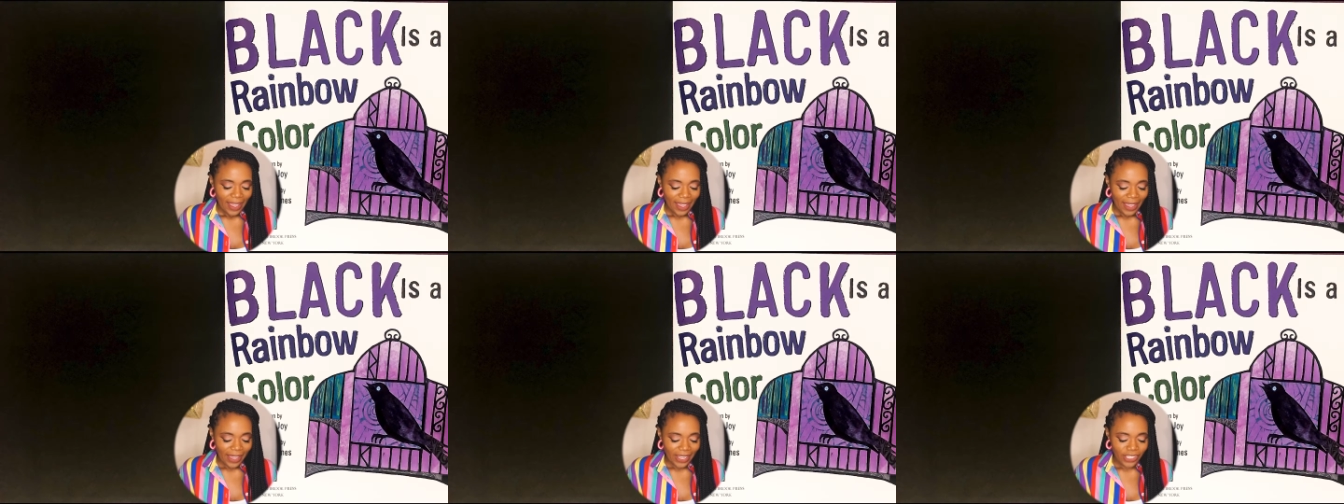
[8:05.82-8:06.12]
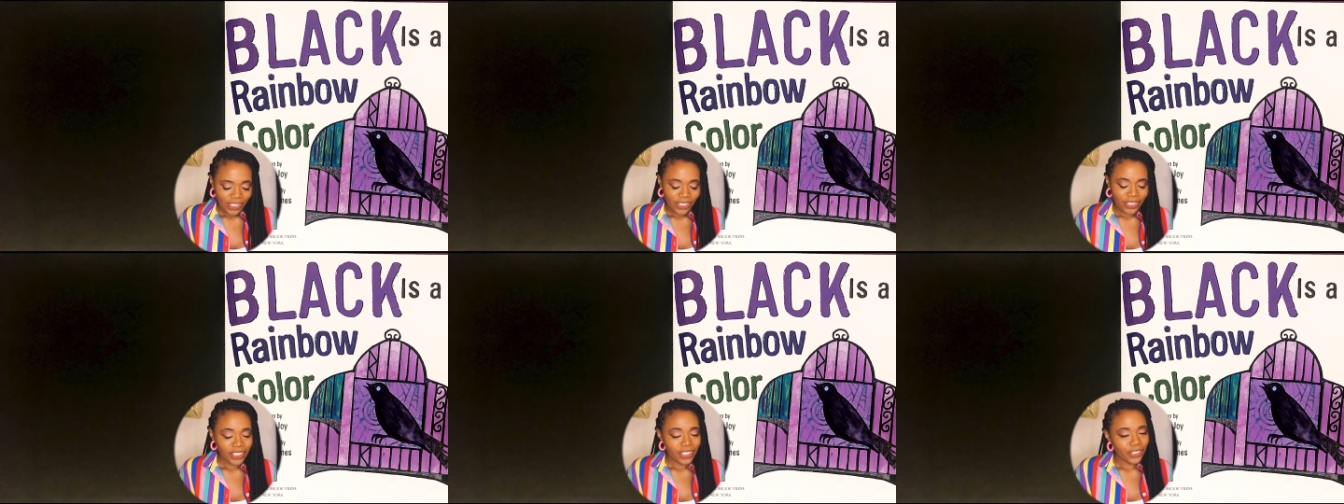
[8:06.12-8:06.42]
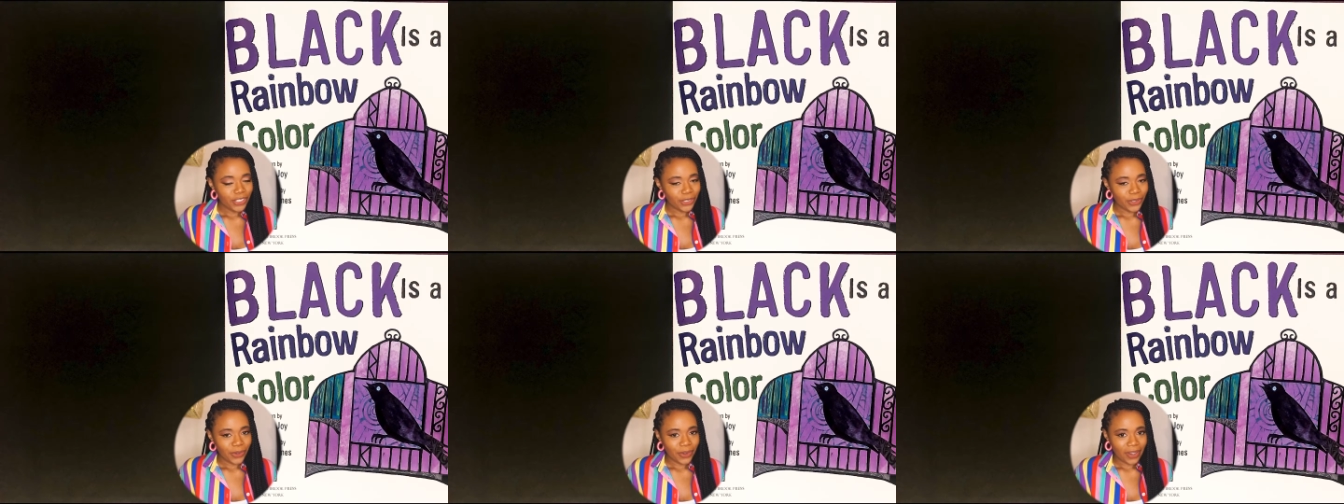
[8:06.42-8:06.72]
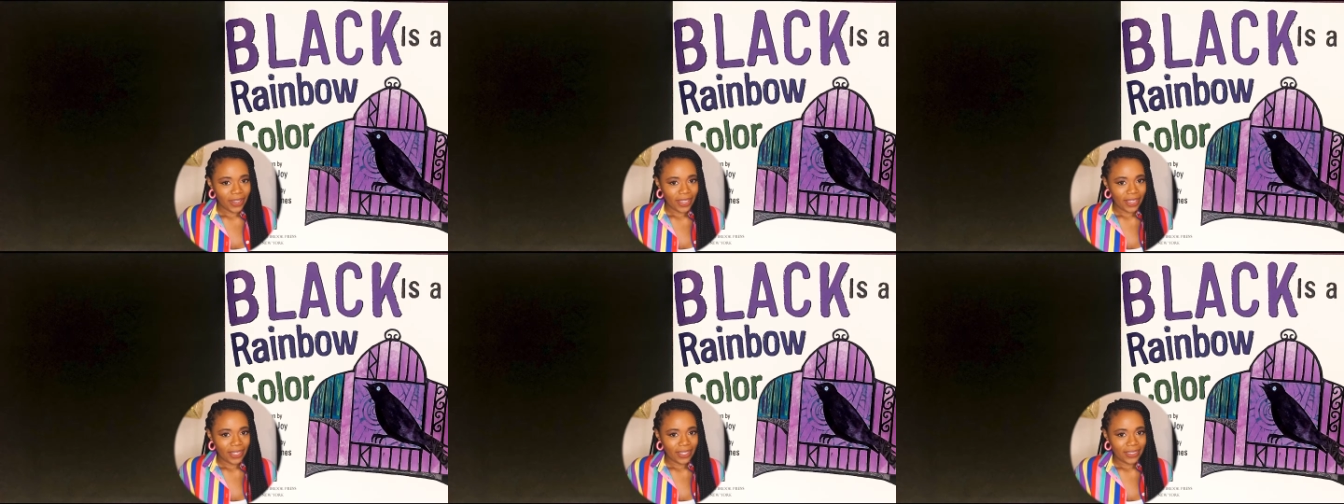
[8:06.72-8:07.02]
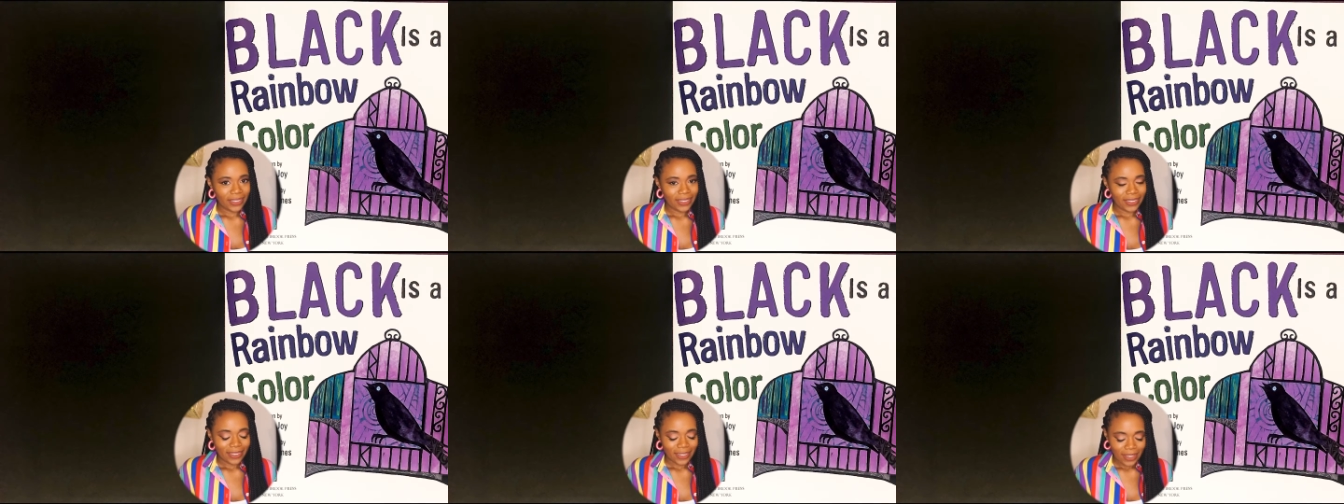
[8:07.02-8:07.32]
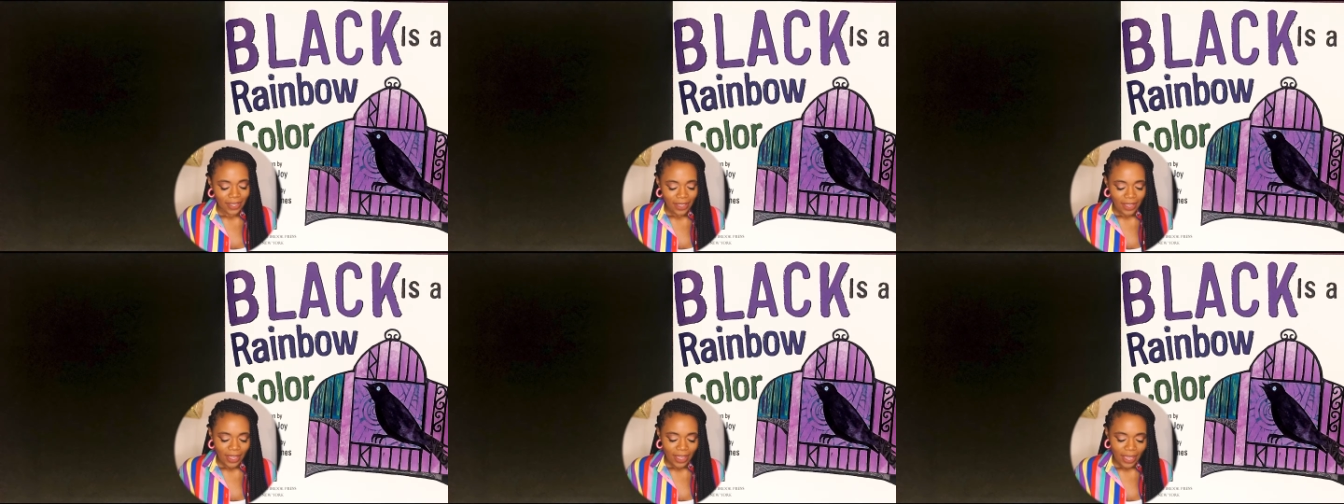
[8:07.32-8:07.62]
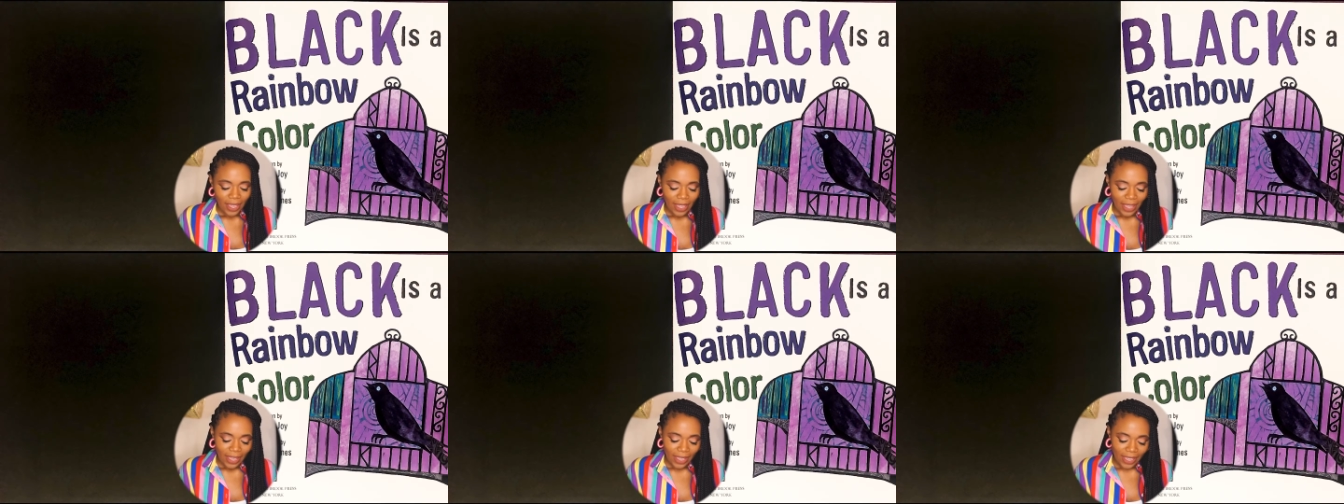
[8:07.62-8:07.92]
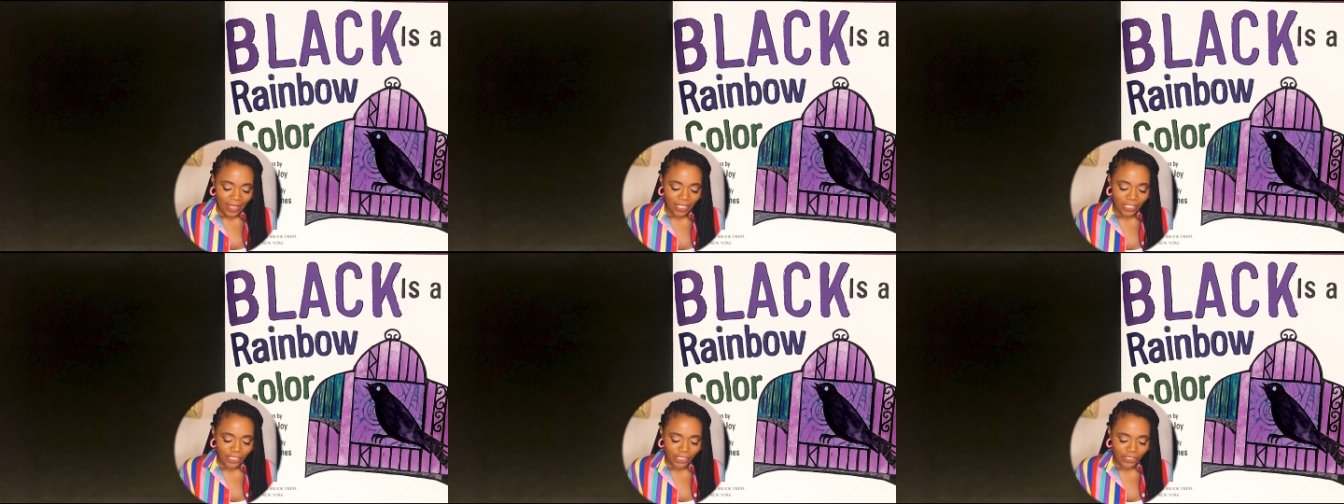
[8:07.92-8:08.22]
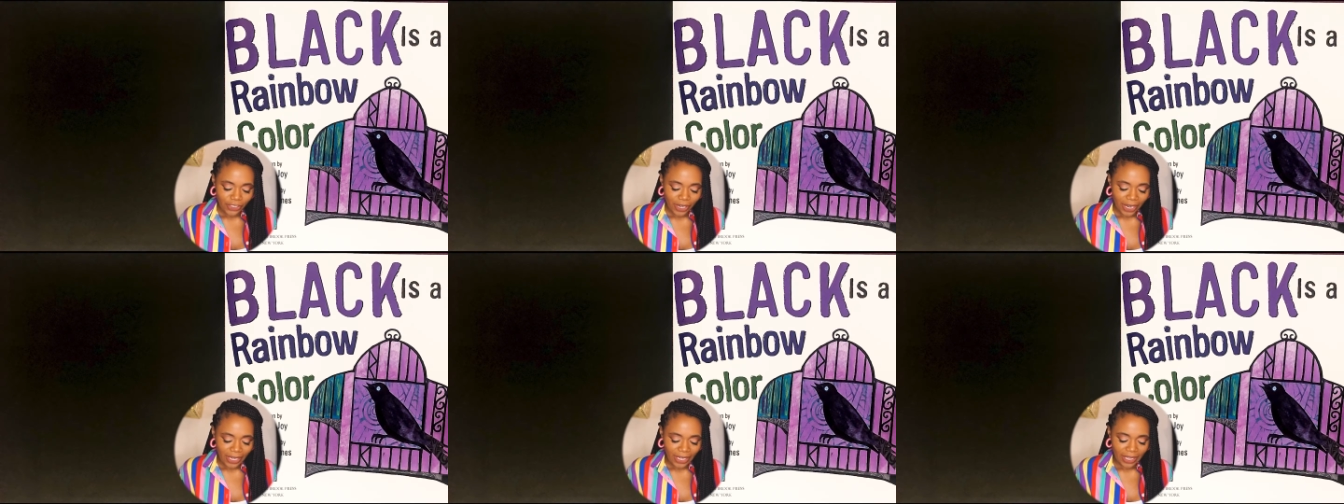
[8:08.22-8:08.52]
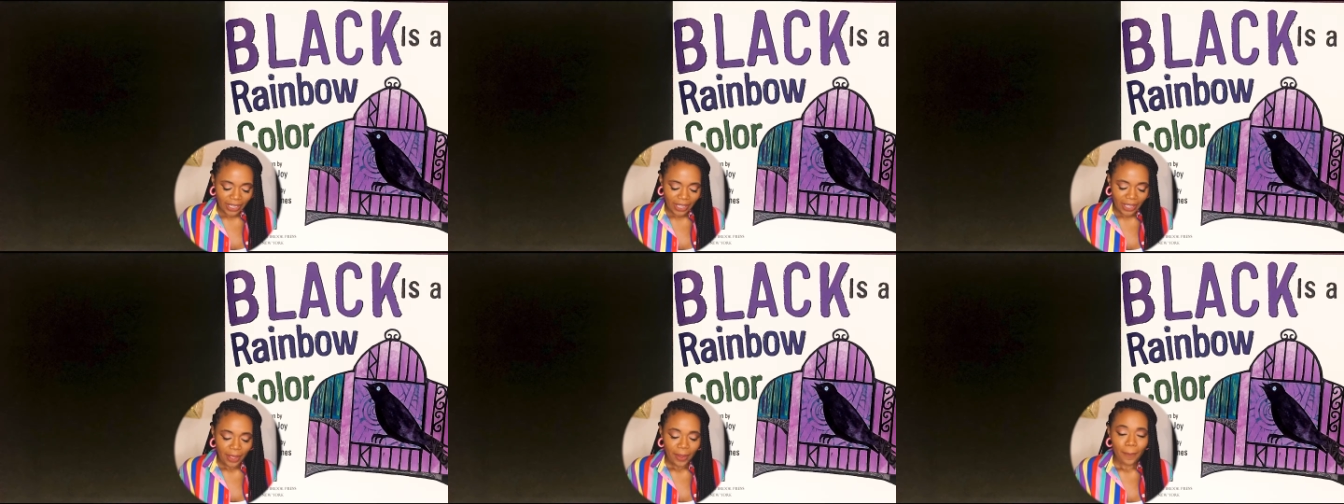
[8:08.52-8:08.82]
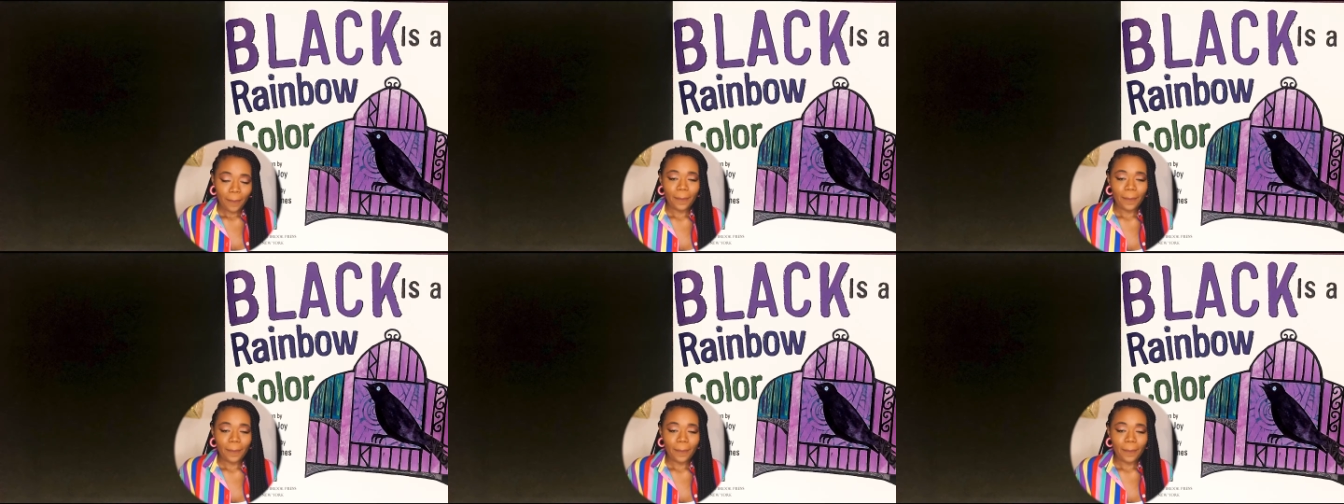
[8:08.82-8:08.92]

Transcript: Angela Joy, illustrated